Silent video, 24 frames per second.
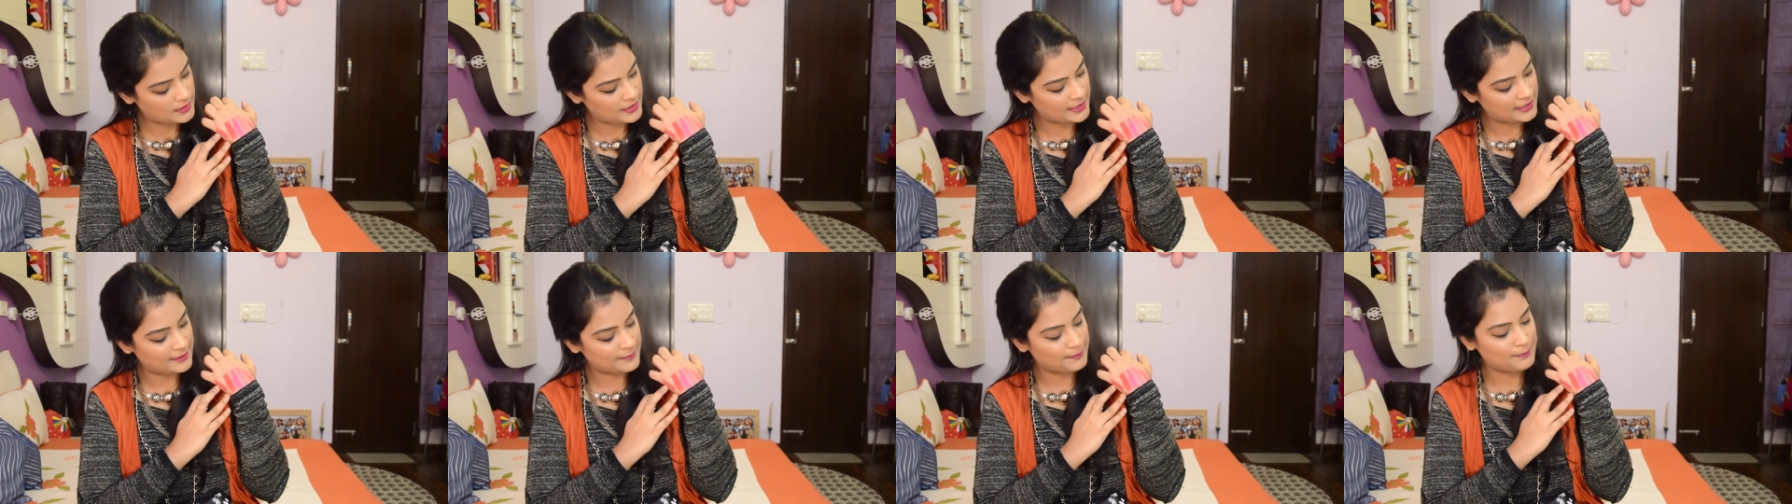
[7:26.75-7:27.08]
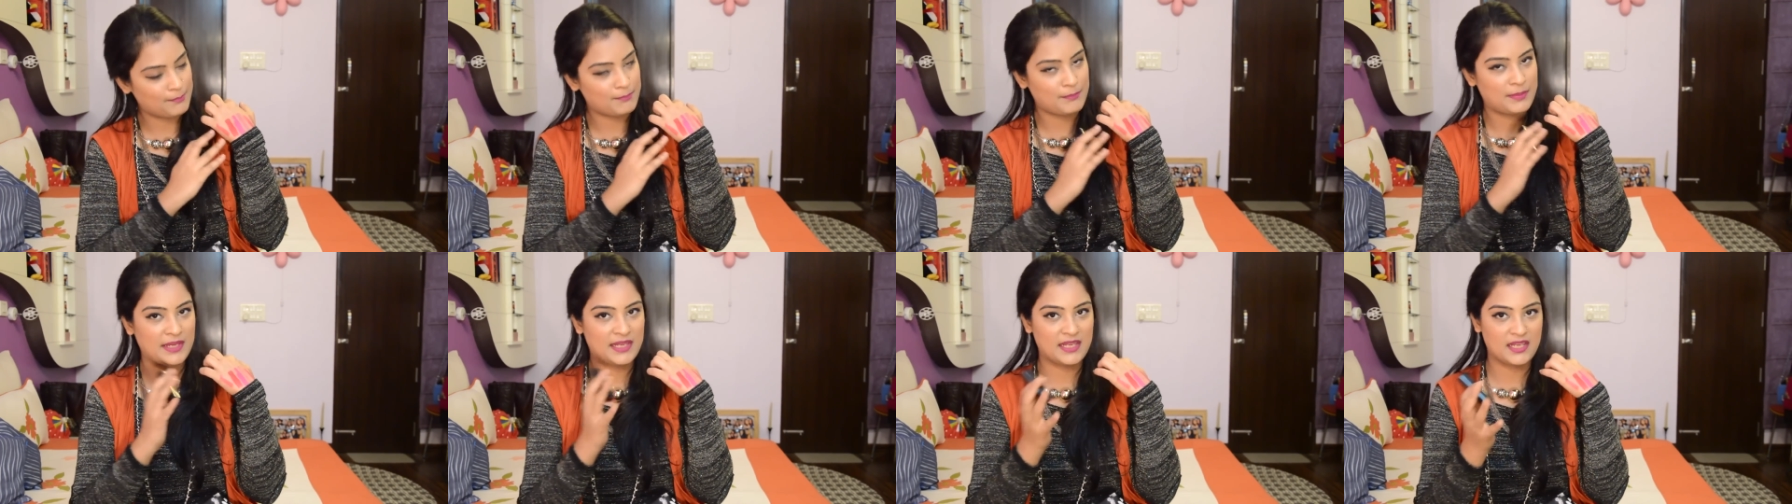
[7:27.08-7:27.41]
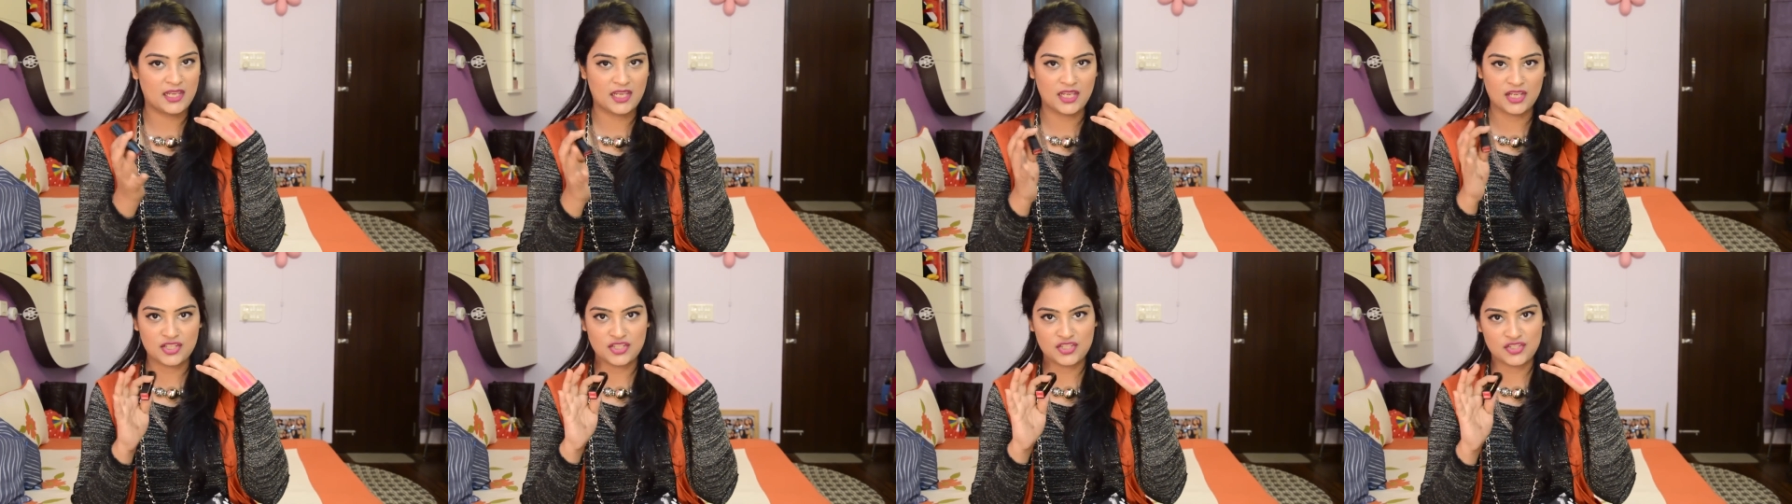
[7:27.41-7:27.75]
like a
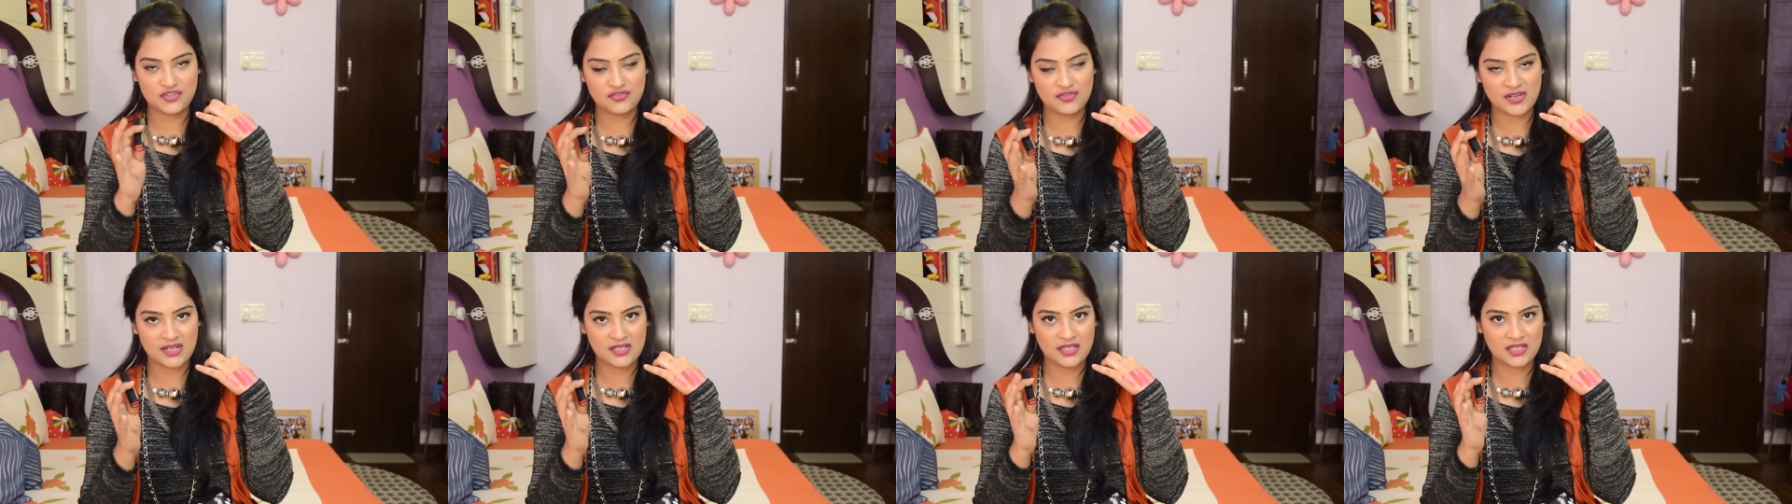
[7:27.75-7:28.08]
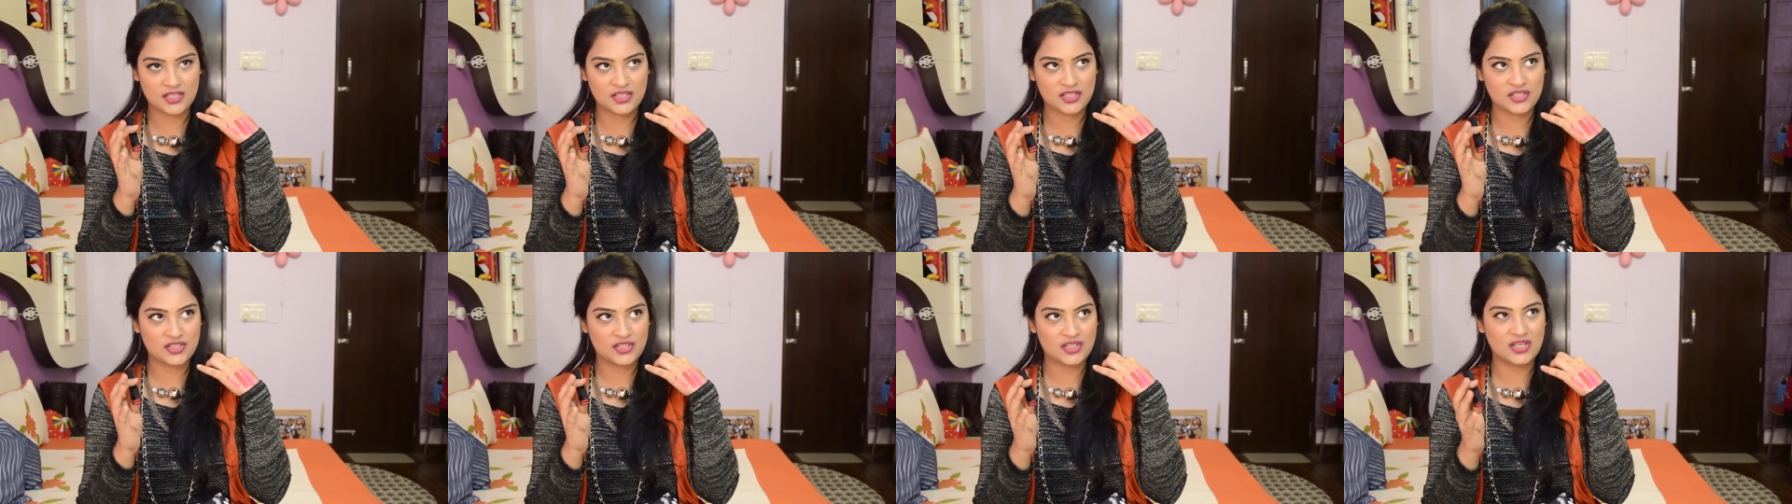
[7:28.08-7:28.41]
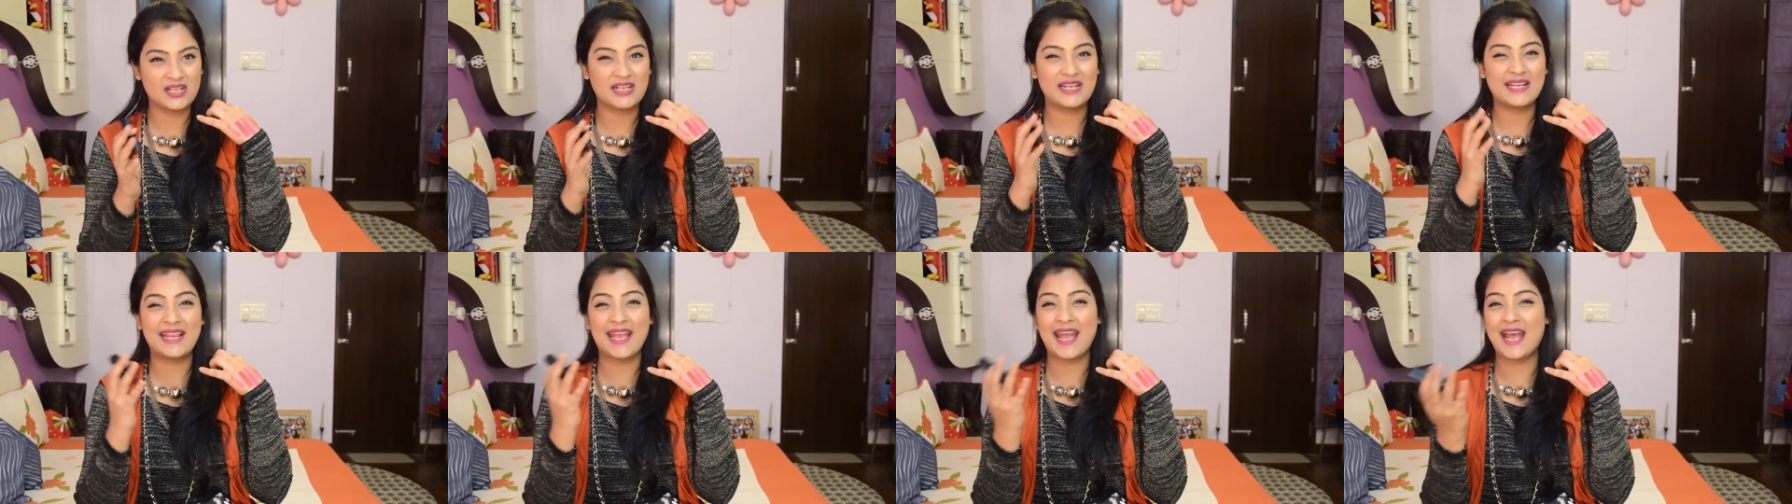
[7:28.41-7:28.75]
pinkish reddish,
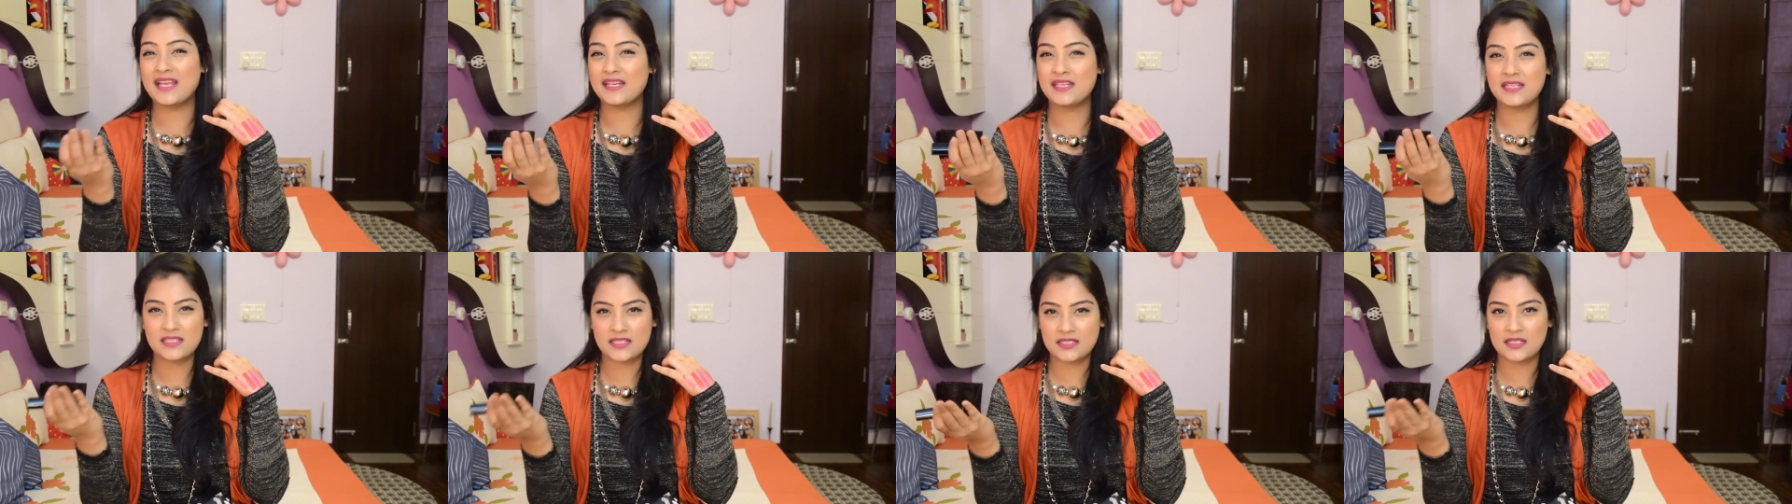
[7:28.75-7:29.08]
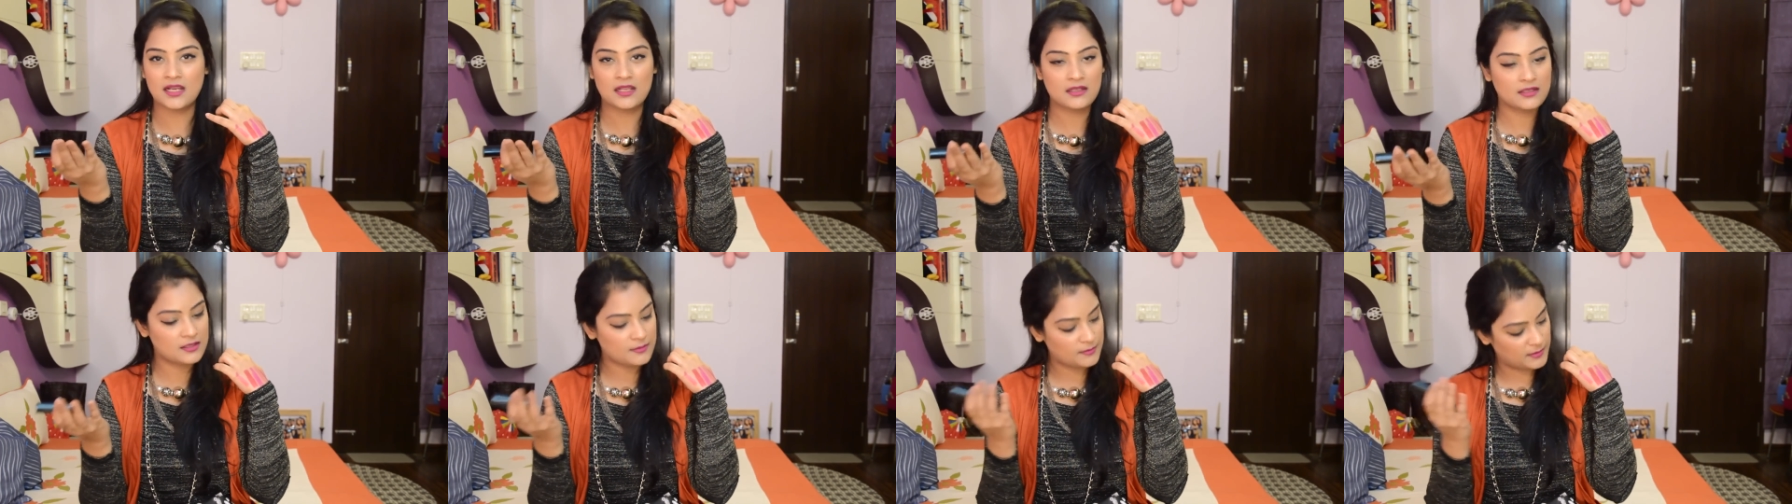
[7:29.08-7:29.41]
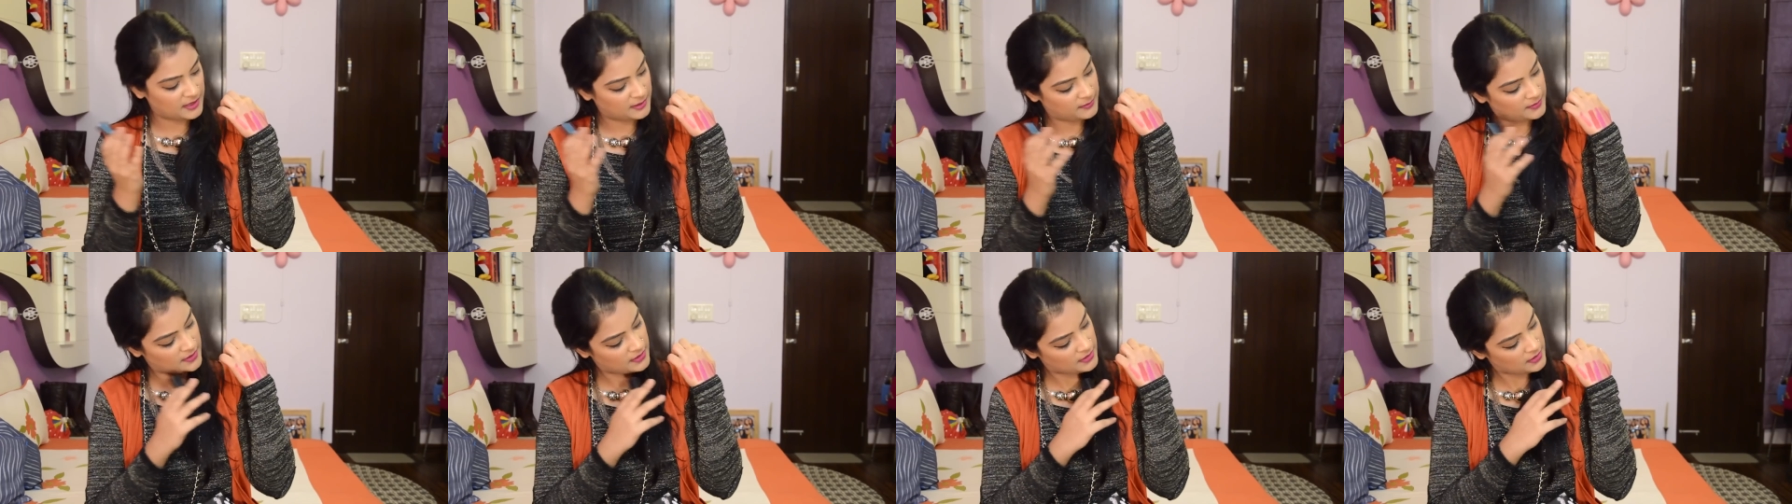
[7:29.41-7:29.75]
a carrot color
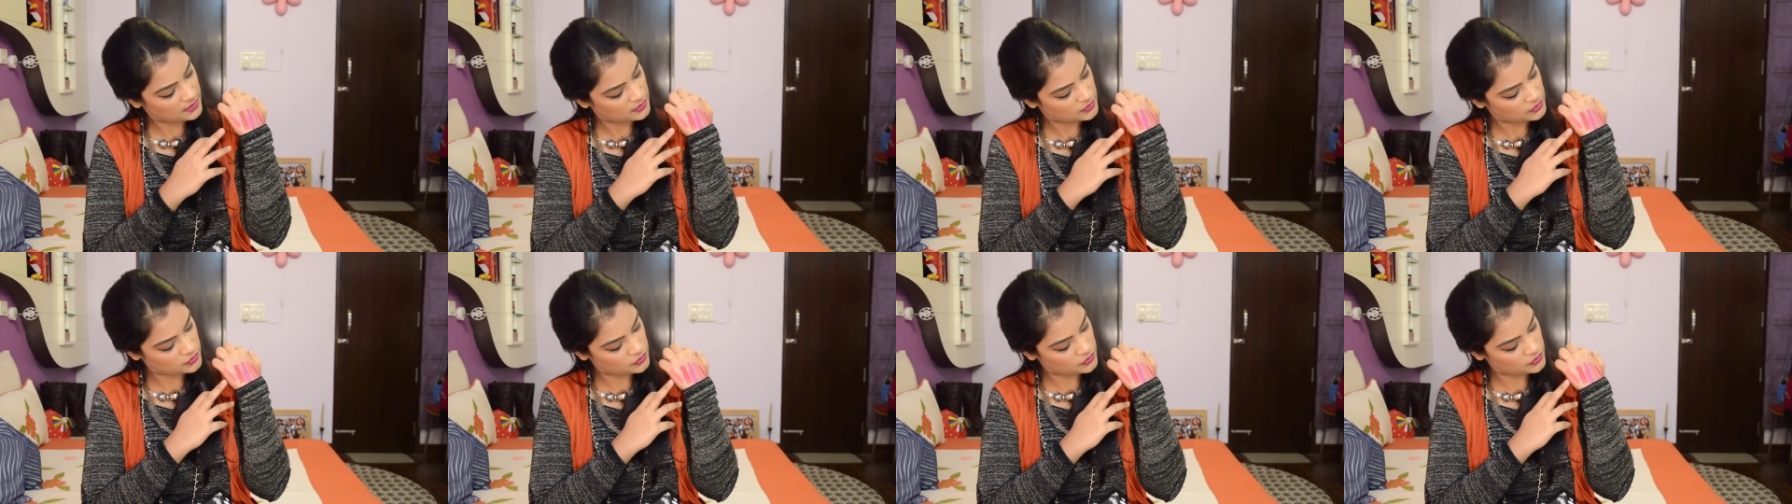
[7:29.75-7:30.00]
maybe.